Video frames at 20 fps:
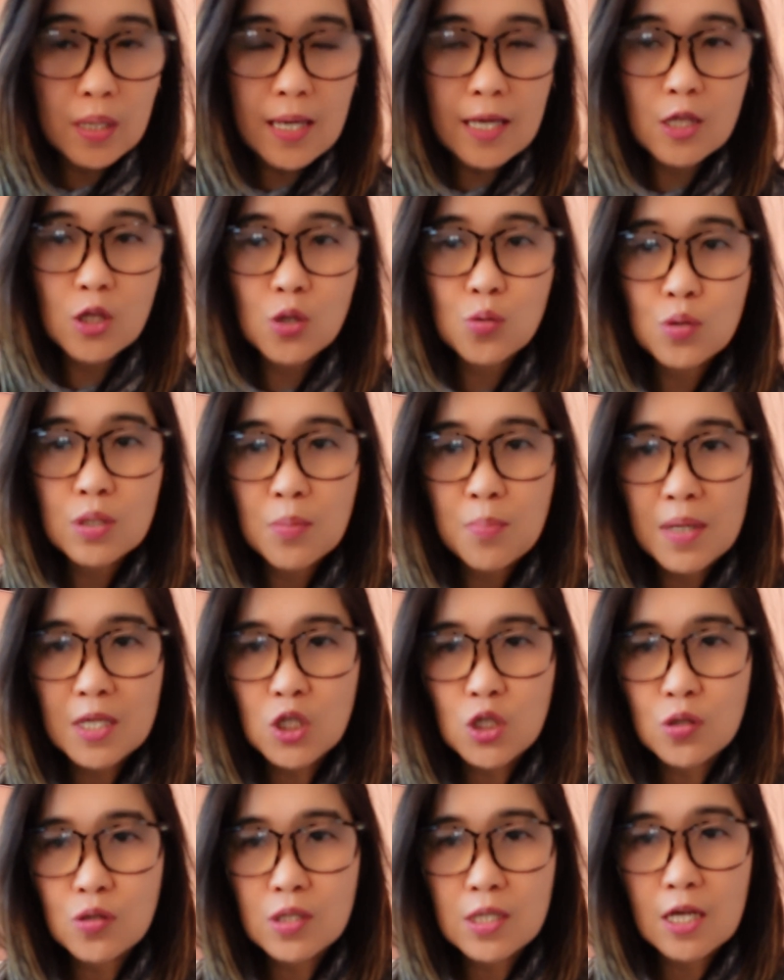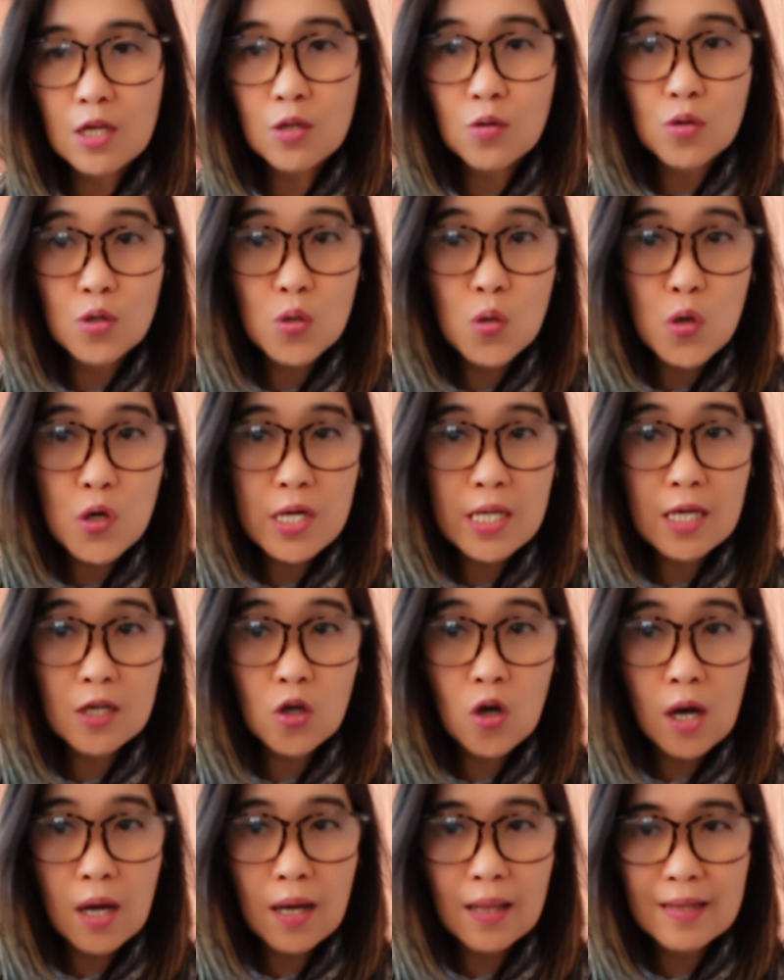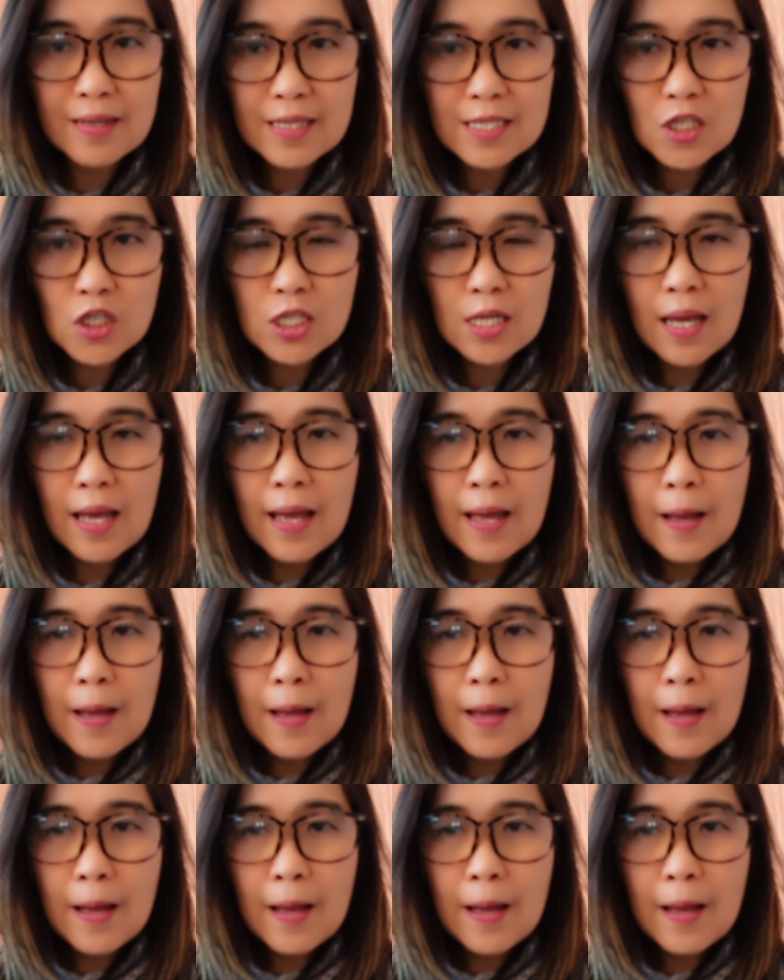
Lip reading: and 2 semesters in Concordia College.